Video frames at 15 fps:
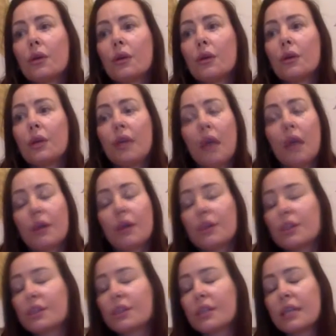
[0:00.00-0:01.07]
yeah,
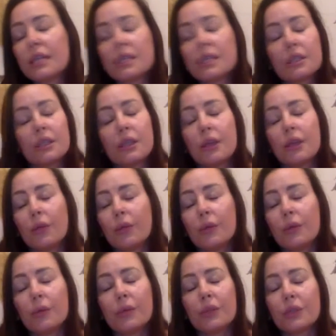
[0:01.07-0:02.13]
it's you know,
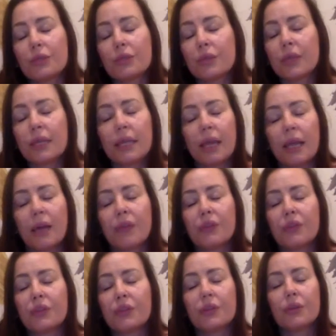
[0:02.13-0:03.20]
we just really have
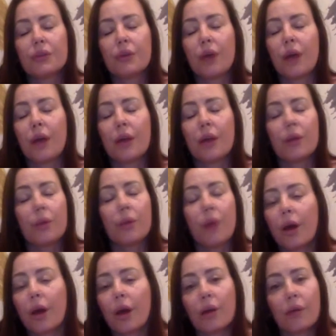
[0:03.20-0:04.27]
to do the
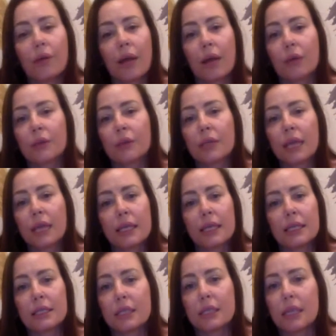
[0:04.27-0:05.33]
work around, and
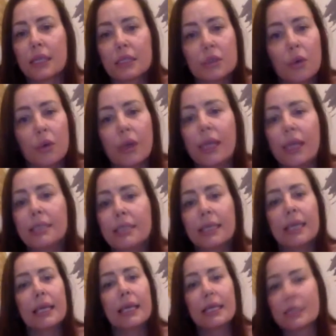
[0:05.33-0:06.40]
it's not easy.
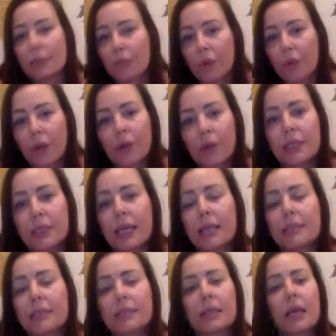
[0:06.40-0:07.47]
It is a
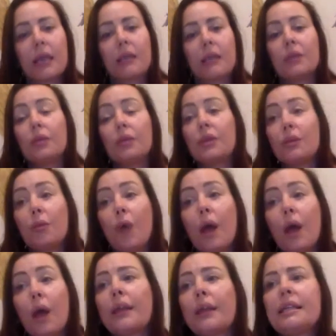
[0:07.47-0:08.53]
process, and the
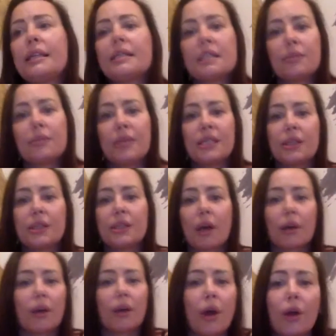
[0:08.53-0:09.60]
work needs to be
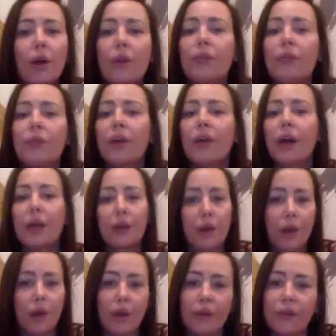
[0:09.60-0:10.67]
done over and
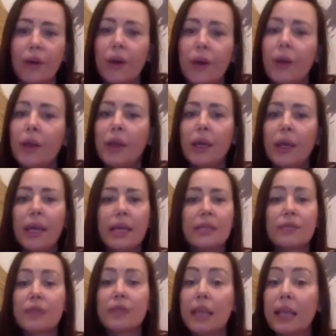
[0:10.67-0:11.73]
over. It's
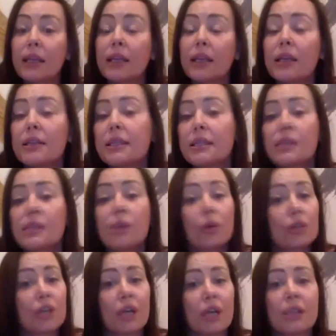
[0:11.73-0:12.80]
relentless. It's not
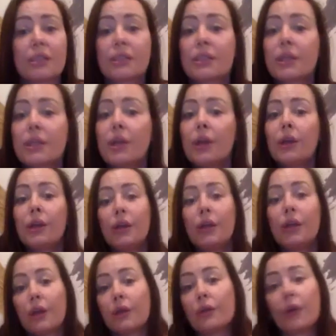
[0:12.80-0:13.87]
just, you
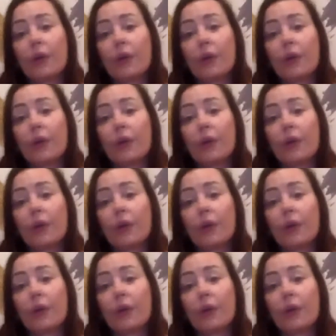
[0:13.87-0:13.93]
know,